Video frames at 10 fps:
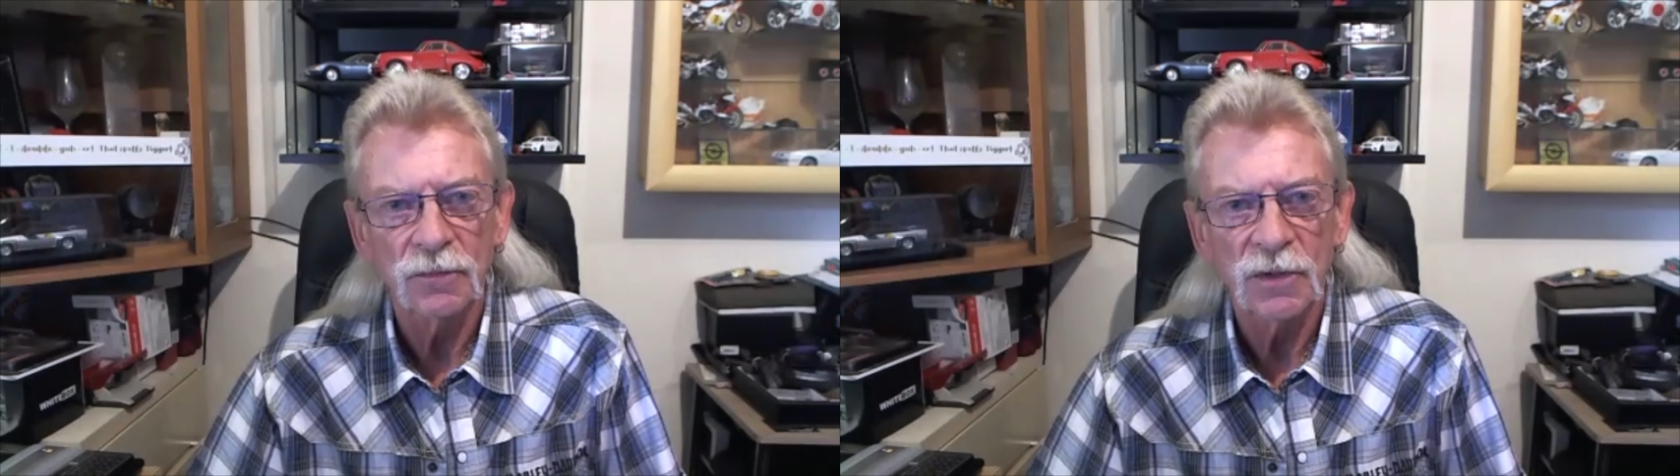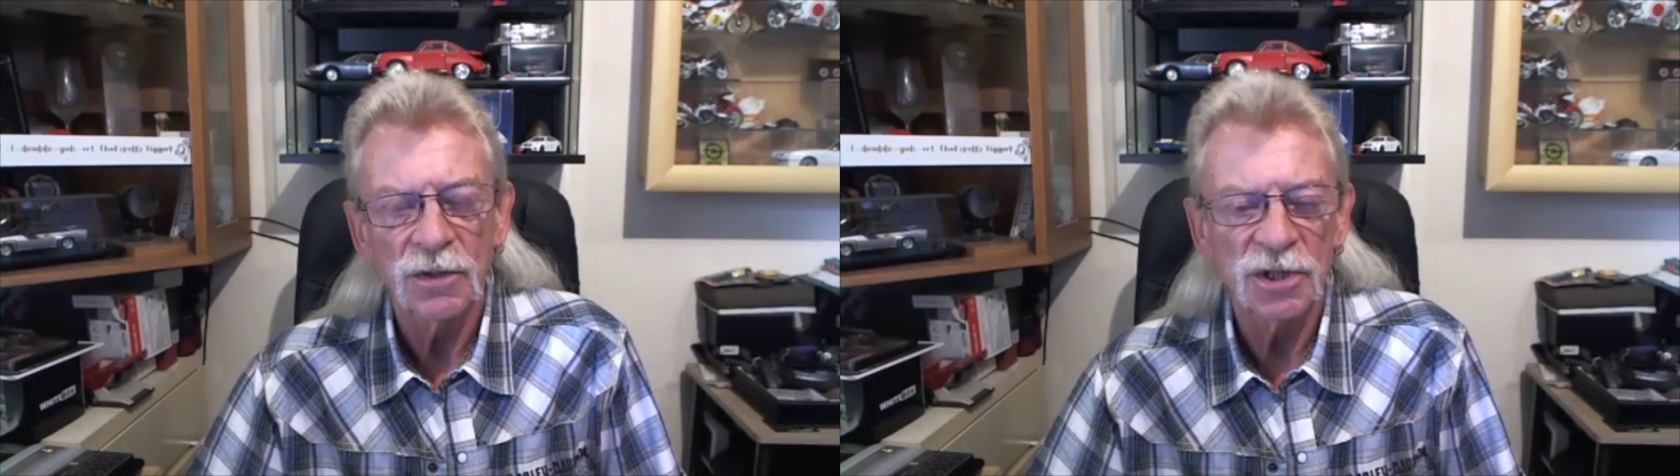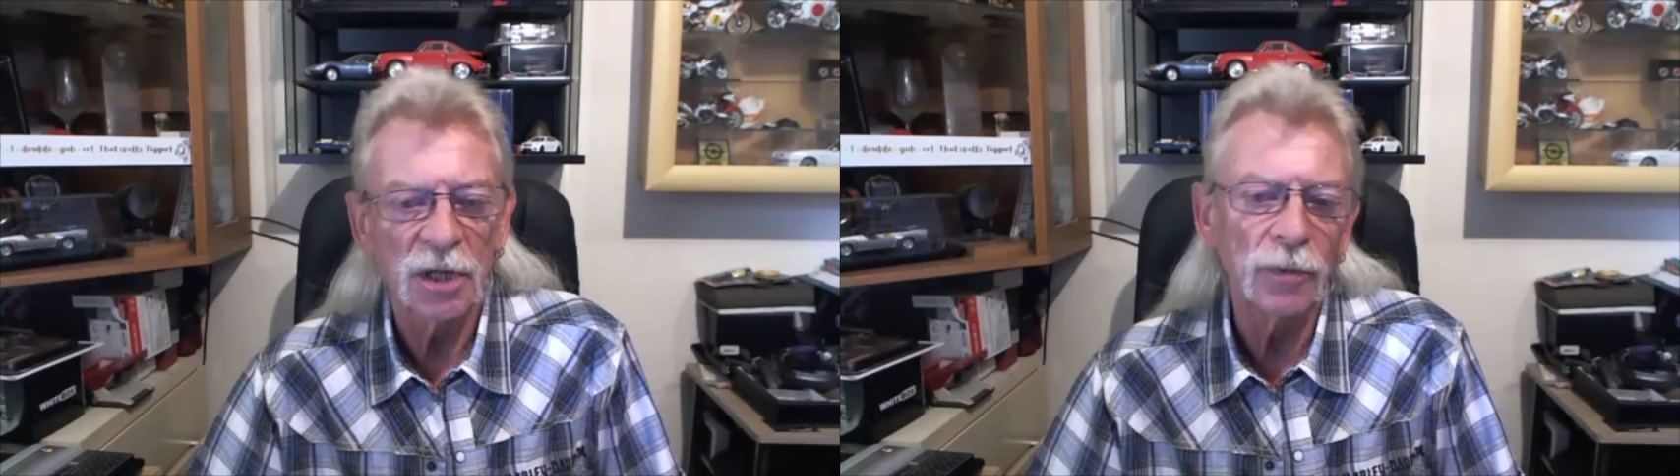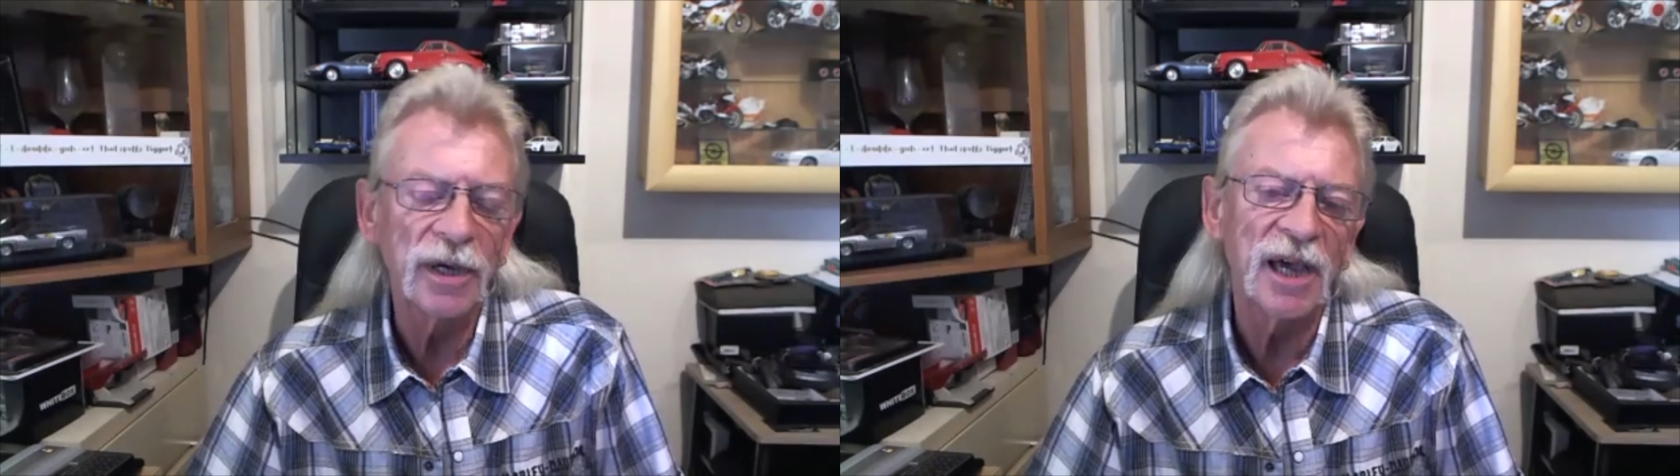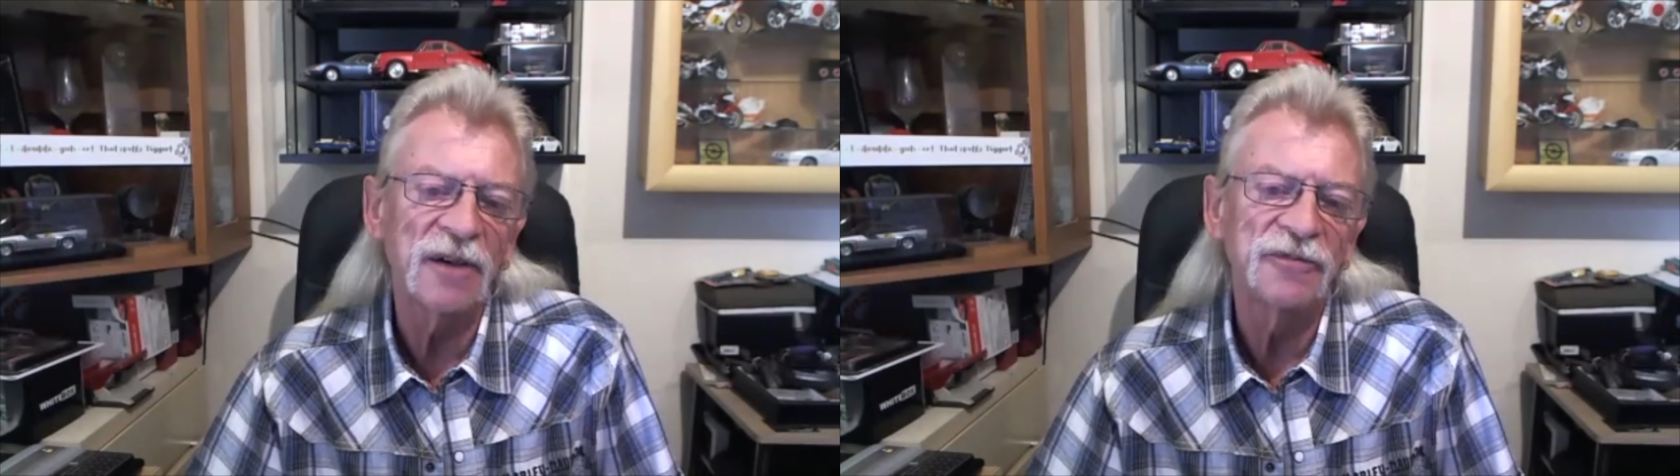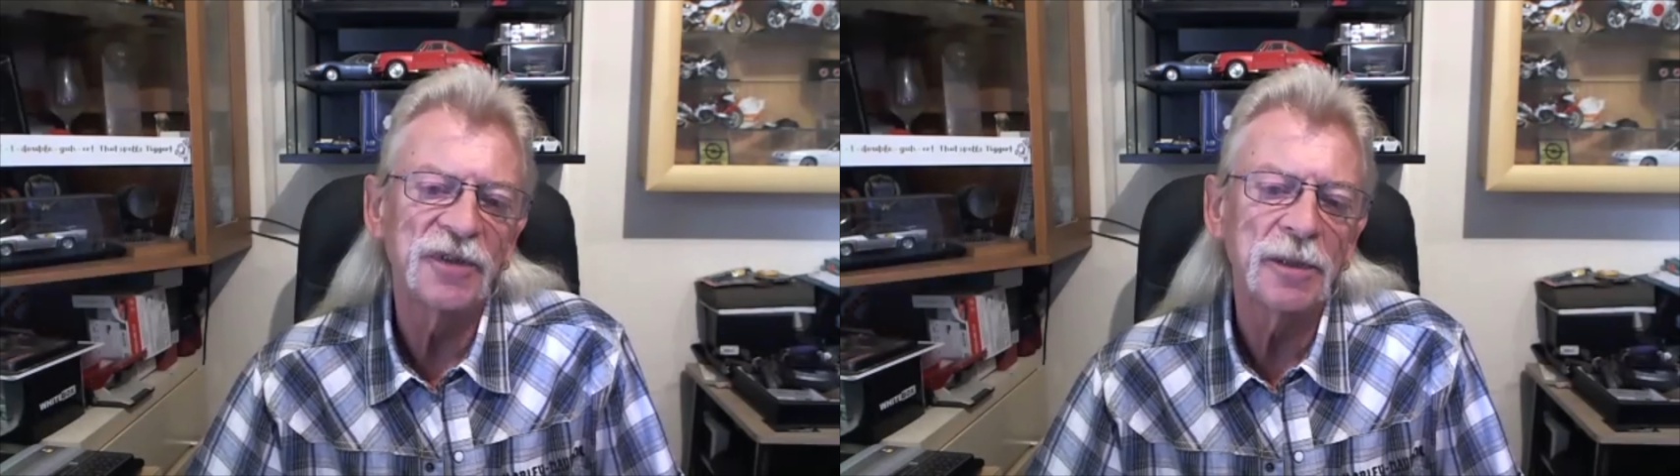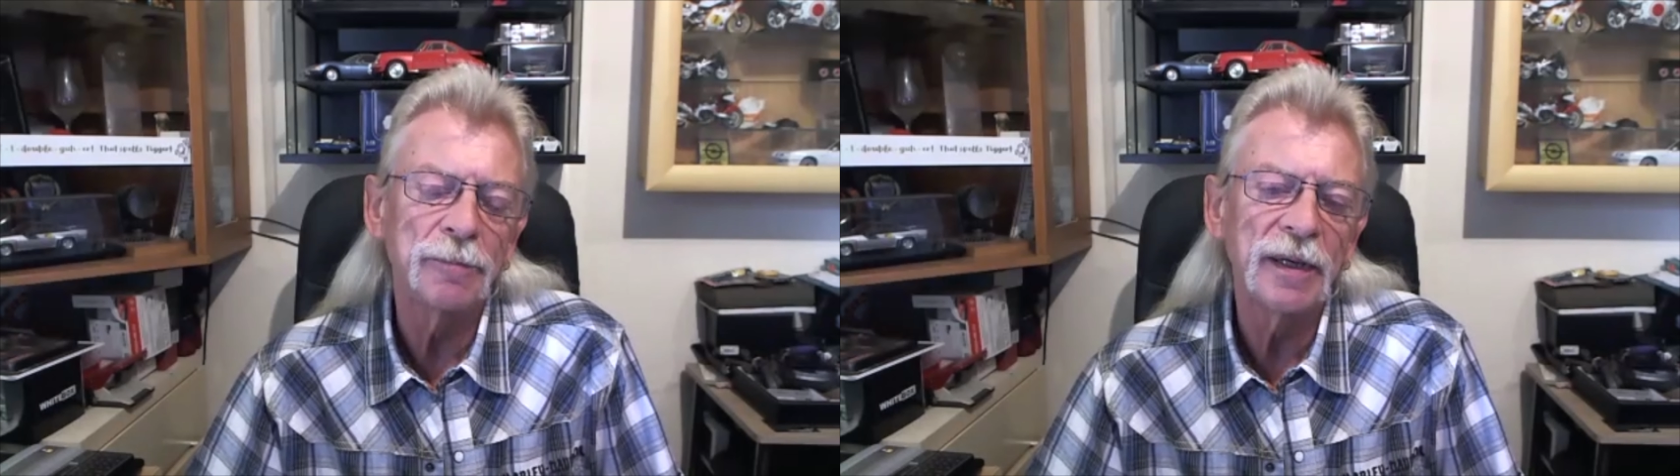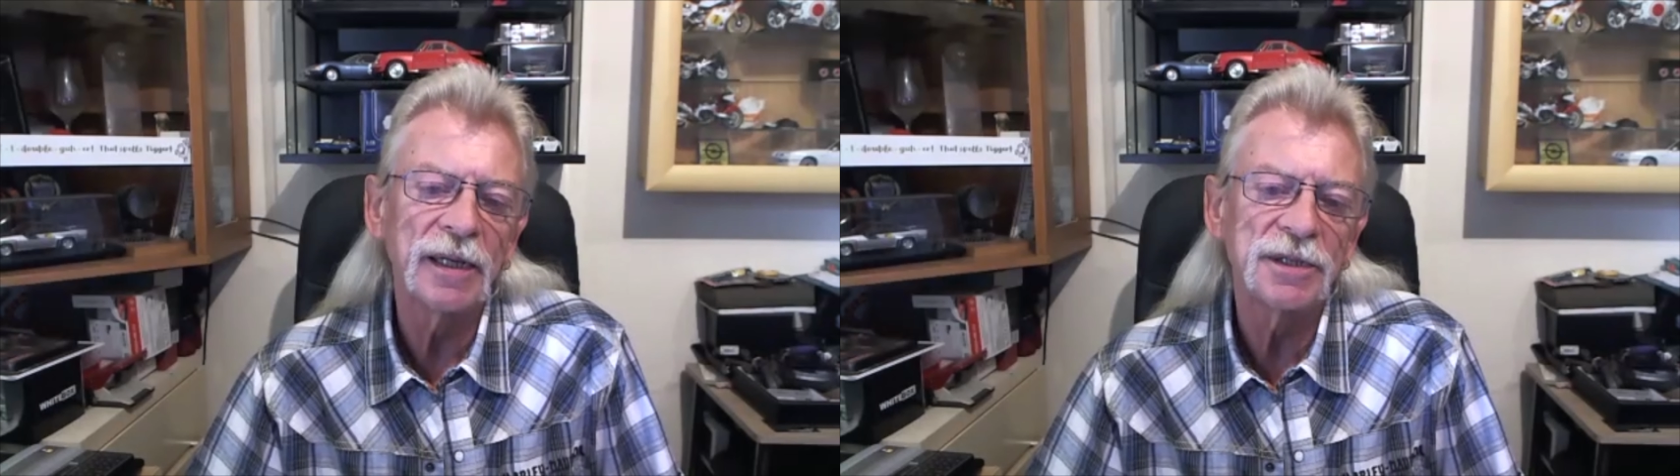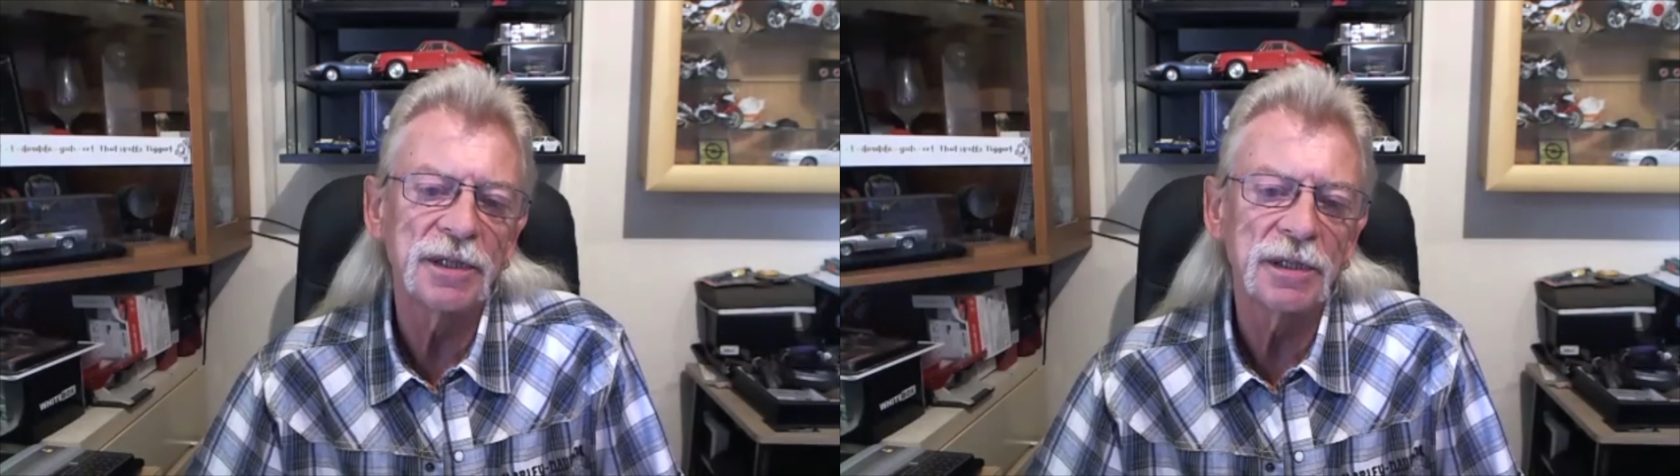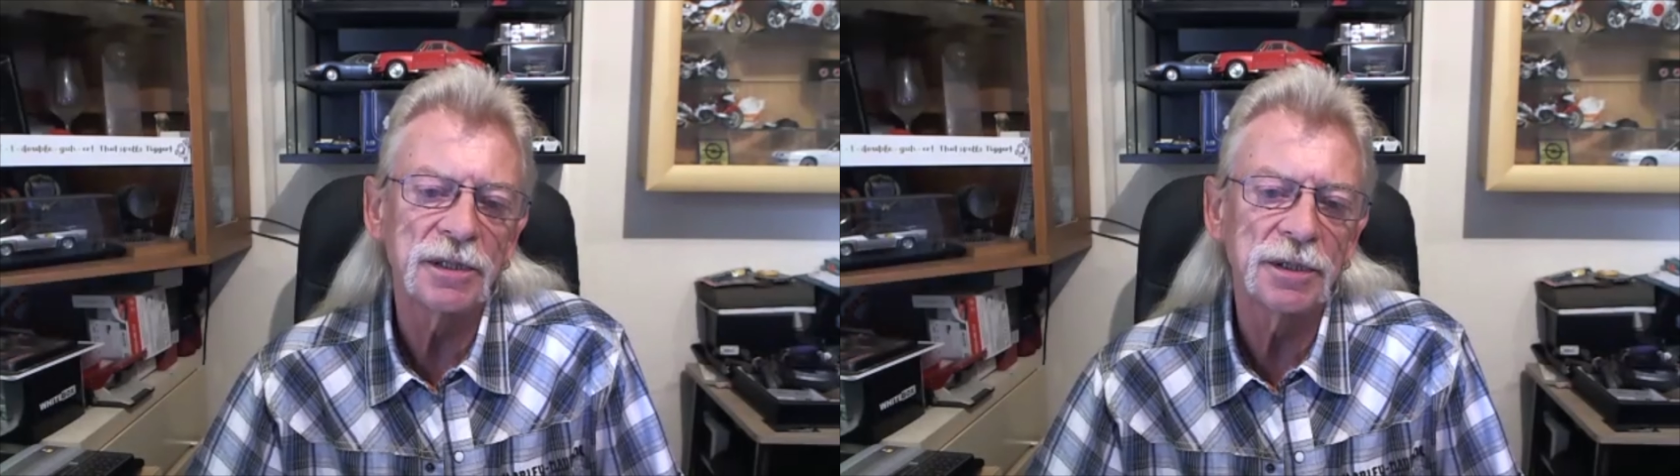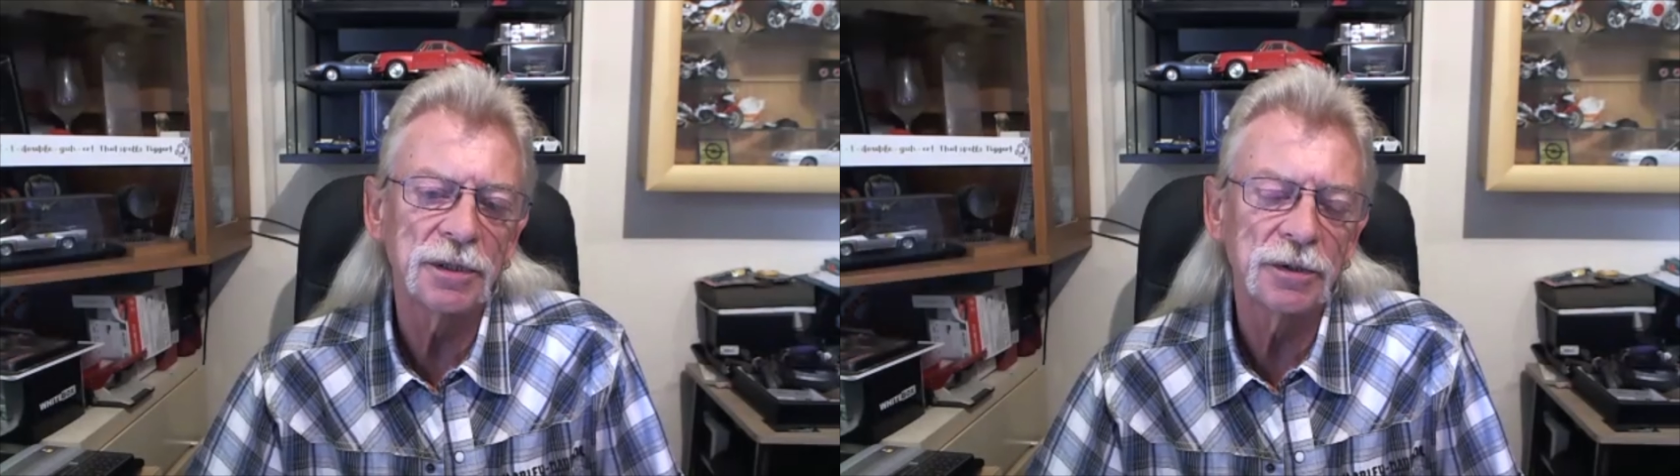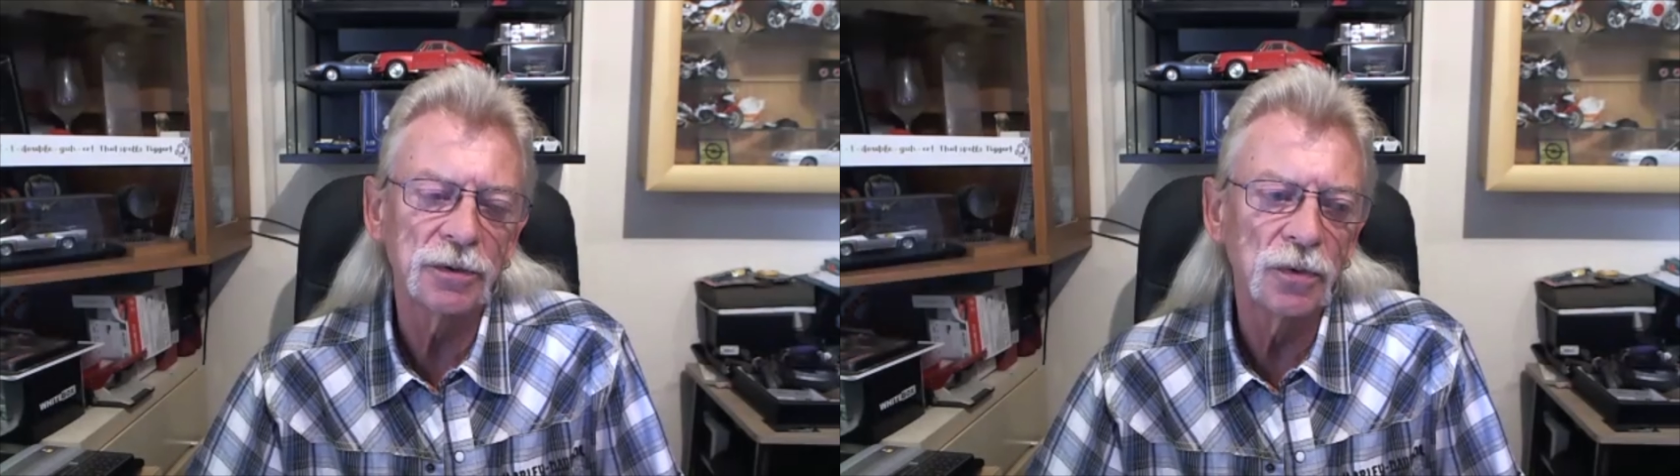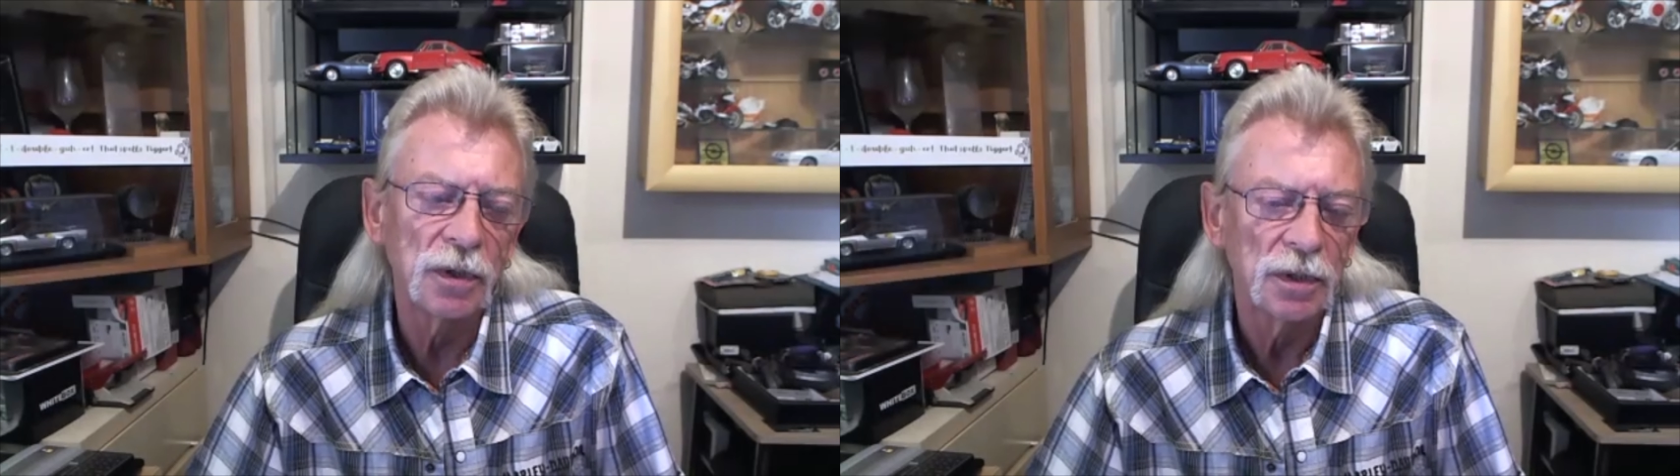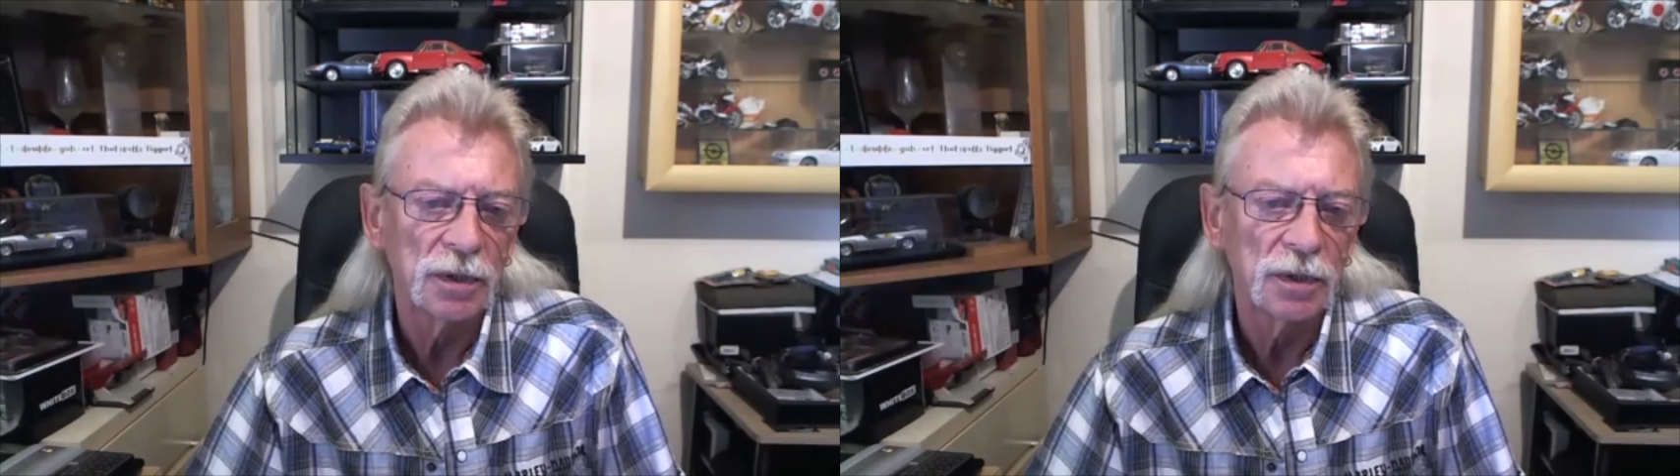So we have the ability to